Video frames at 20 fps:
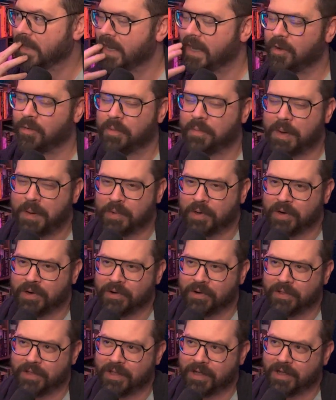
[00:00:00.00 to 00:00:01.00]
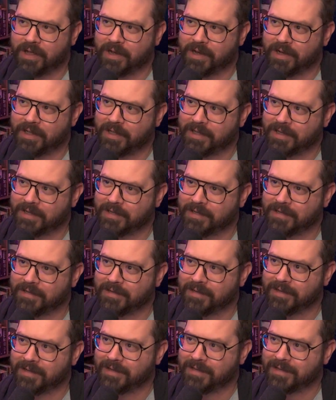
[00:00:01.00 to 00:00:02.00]
And I remember early on
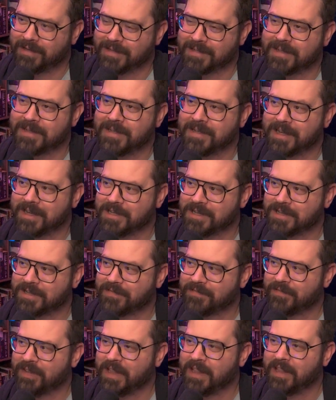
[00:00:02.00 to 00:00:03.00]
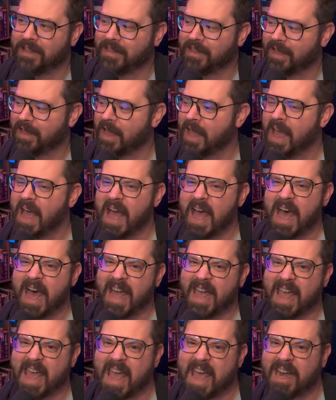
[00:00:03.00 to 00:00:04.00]
in Destiny Digest feeling like
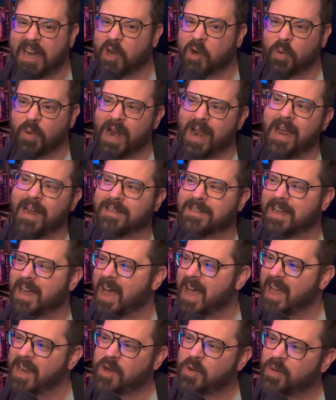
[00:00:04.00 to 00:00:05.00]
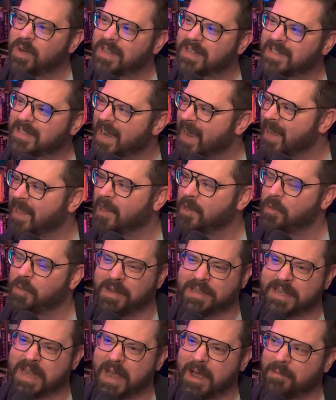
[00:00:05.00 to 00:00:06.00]
I had it cracked. I knew exactly
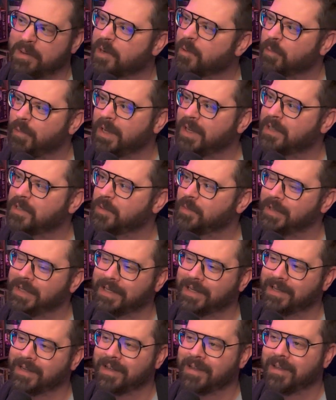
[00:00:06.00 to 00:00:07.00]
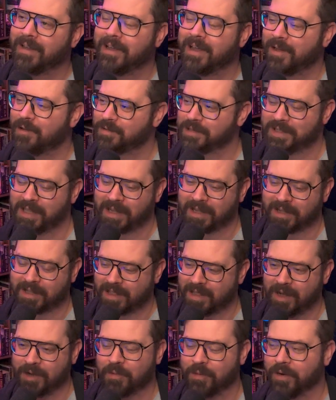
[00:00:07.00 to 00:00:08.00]
what was happening week to week. It was like
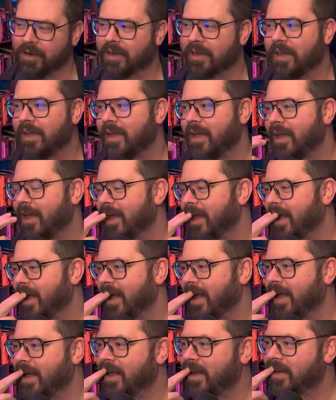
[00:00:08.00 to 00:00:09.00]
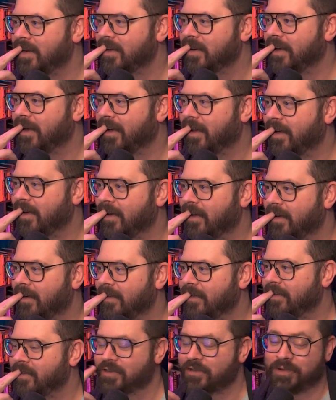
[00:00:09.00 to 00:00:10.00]
clockwork. And
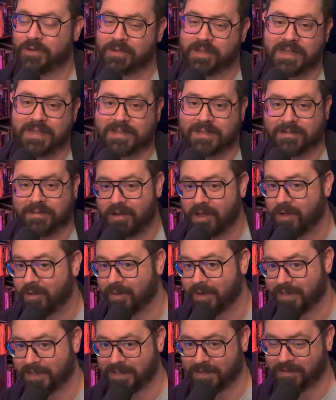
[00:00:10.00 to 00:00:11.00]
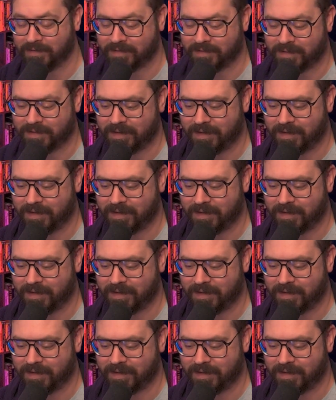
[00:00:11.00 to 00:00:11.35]
the truth is, no, I didn't.